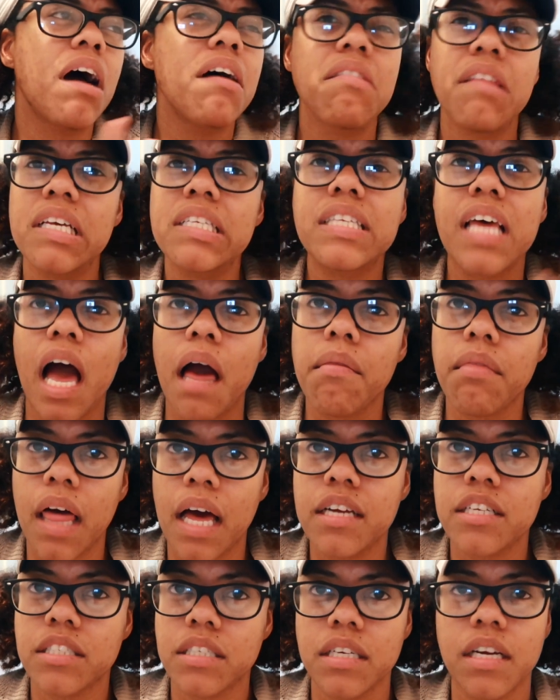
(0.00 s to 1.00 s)
around this time
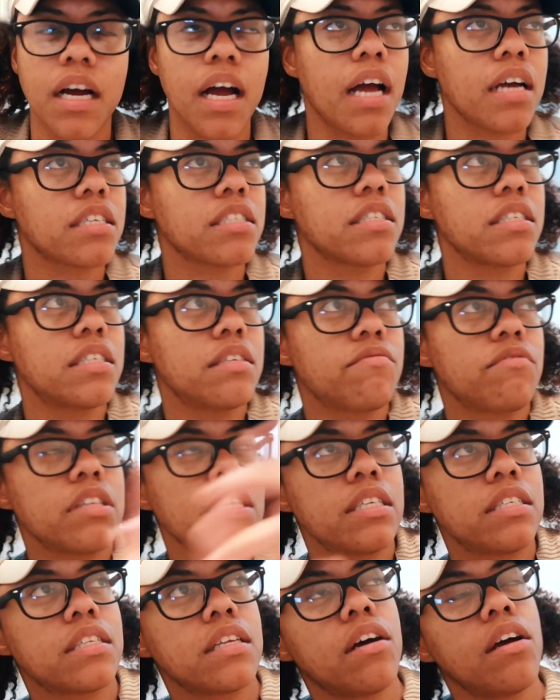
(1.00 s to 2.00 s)
last year. I actually
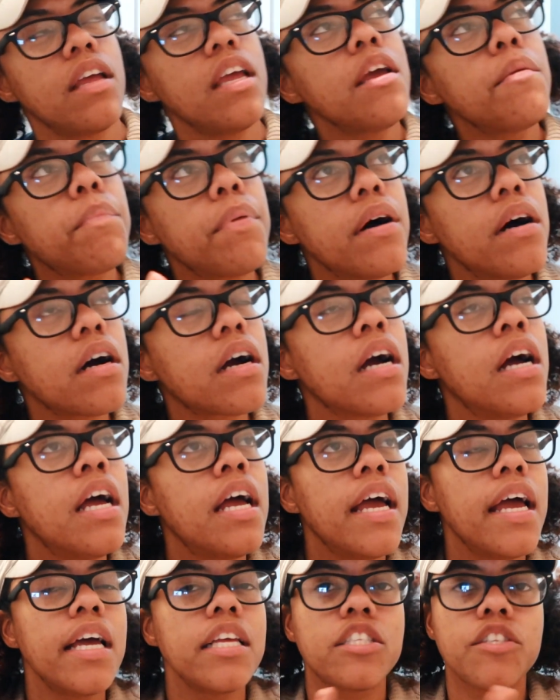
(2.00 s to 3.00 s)
released an ebook.
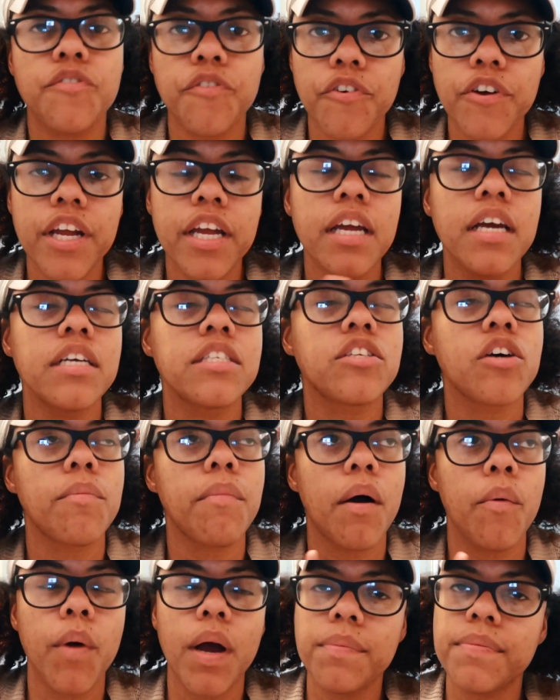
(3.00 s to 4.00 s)
It's free. It's on
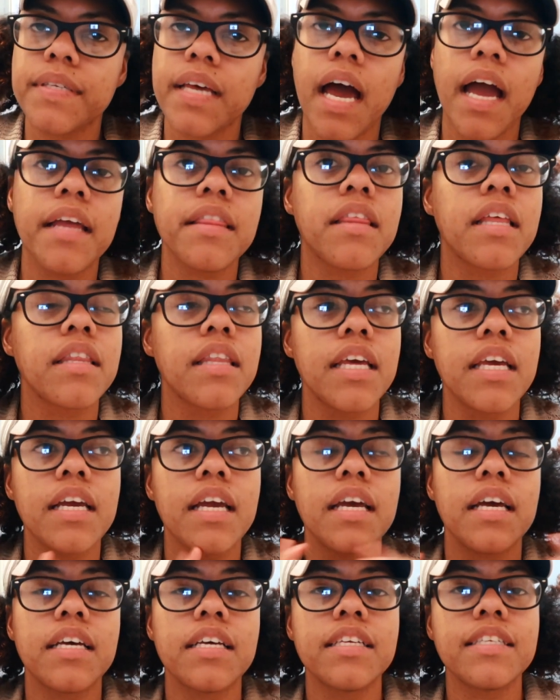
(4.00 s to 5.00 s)
my website. The
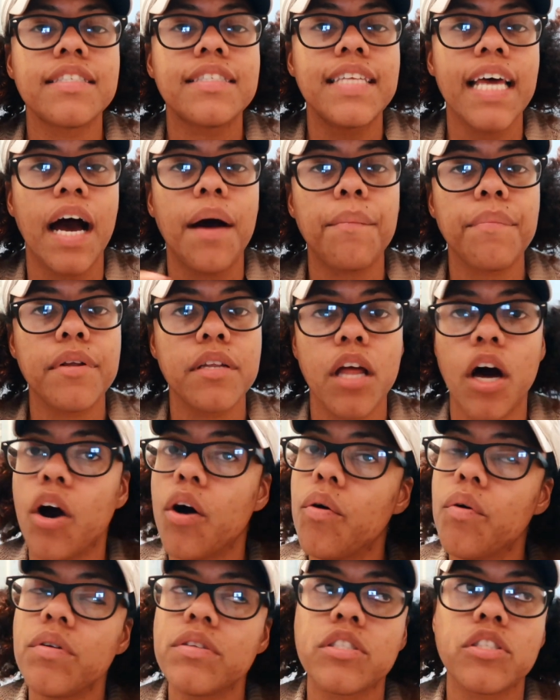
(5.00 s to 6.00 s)
link is down
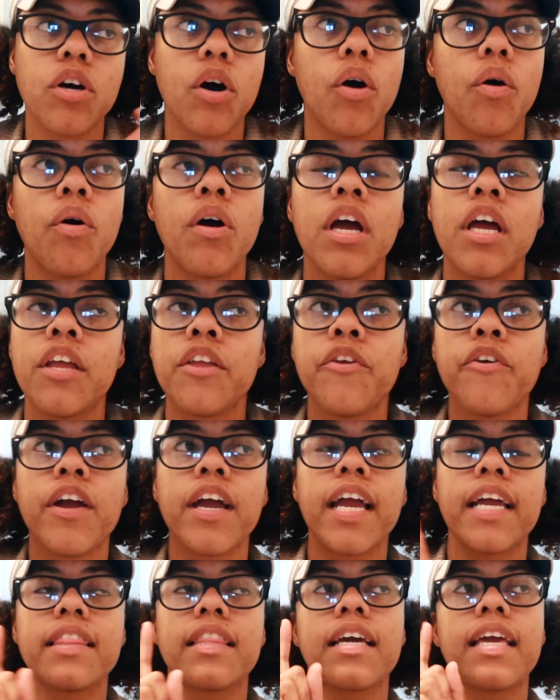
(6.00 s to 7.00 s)
below, so you
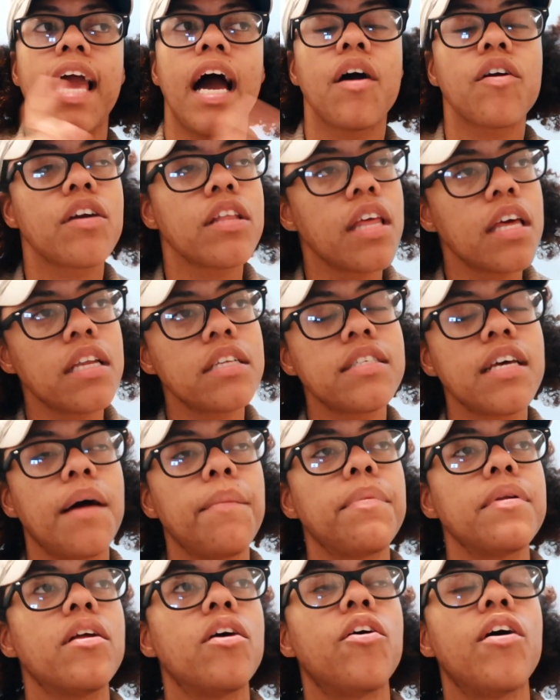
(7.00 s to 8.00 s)
can get the calculator
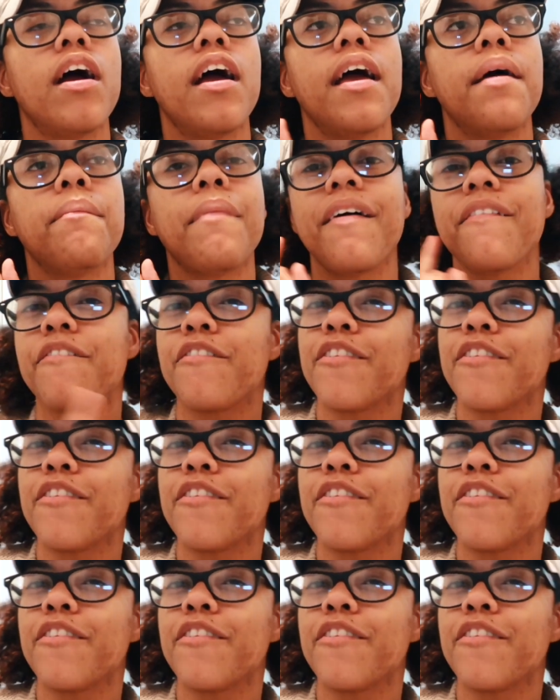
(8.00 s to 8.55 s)
down below and my